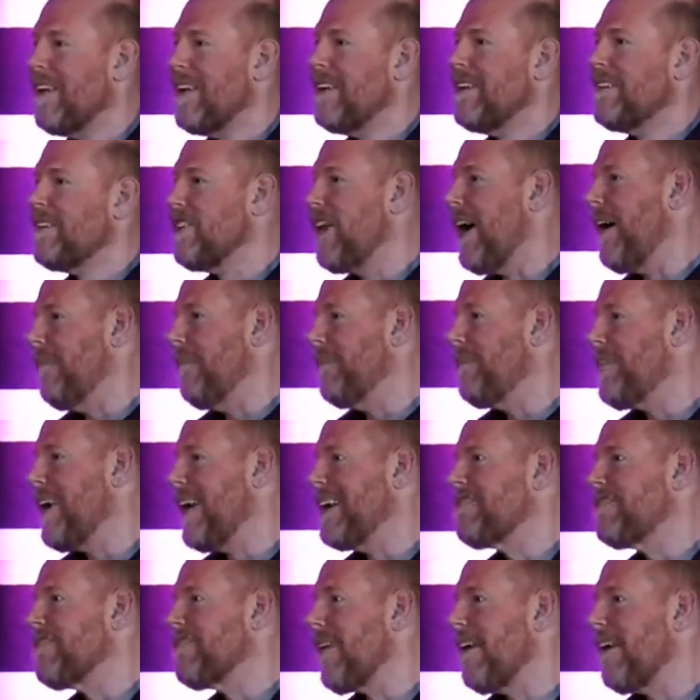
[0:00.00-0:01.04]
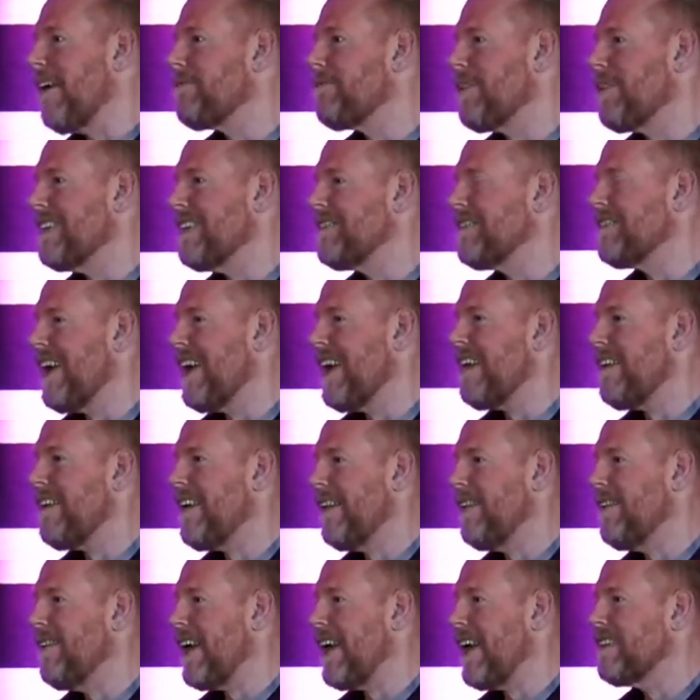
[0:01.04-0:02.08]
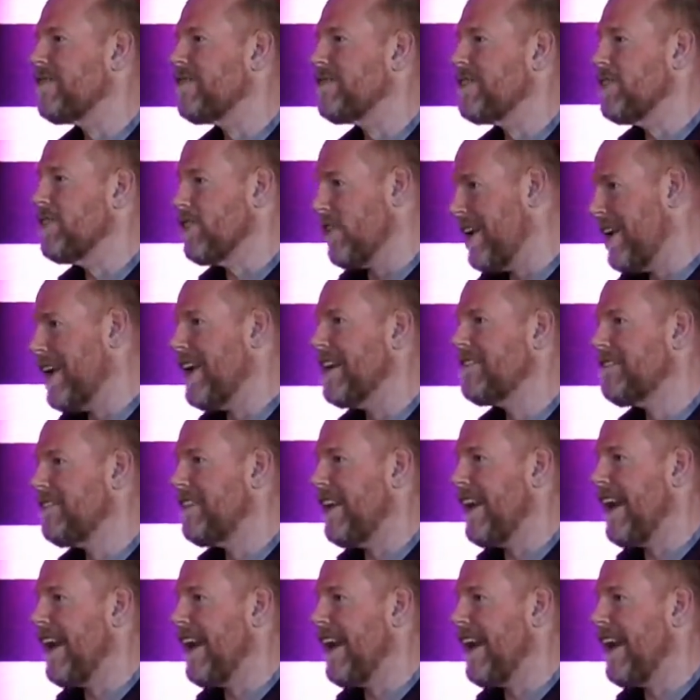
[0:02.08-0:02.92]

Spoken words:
John, thanks a lot for that set, and thanks for joining us today.